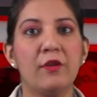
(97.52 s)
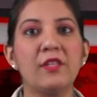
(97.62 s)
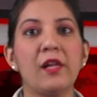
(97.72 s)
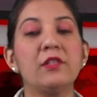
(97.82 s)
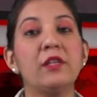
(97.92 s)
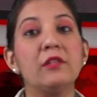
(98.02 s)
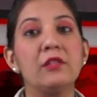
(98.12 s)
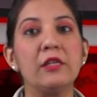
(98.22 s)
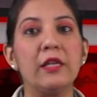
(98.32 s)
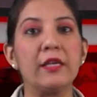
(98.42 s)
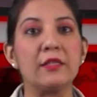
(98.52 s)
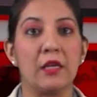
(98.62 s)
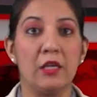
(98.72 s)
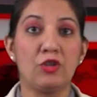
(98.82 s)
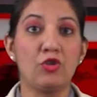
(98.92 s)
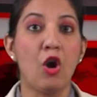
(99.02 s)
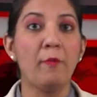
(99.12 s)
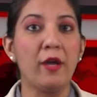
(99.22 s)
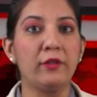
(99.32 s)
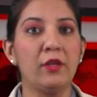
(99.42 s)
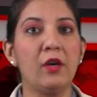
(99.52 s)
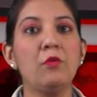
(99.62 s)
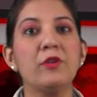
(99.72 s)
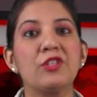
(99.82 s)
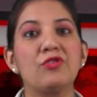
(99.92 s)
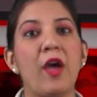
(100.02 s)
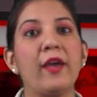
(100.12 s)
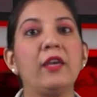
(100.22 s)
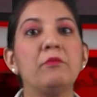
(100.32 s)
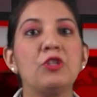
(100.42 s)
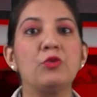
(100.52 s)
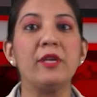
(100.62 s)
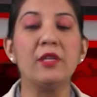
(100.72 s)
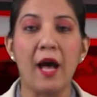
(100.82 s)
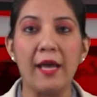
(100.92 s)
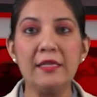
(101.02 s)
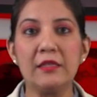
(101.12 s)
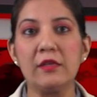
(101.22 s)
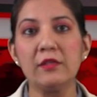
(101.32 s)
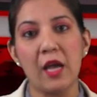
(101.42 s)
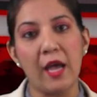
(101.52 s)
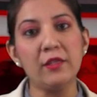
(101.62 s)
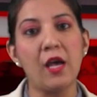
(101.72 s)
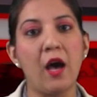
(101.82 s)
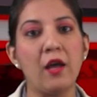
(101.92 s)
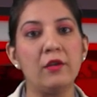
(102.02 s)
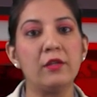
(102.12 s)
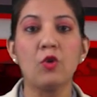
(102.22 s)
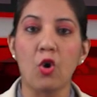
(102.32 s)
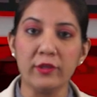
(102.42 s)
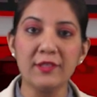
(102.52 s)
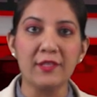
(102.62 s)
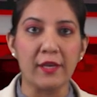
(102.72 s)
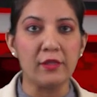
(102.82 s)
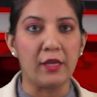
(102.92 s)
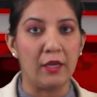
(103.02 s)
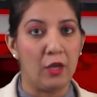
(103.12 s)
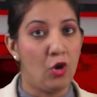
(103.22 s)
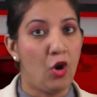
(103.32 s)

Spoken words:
resulting in delays. Storm Atiyah was tracking between Iceland and Ireland on Sunday.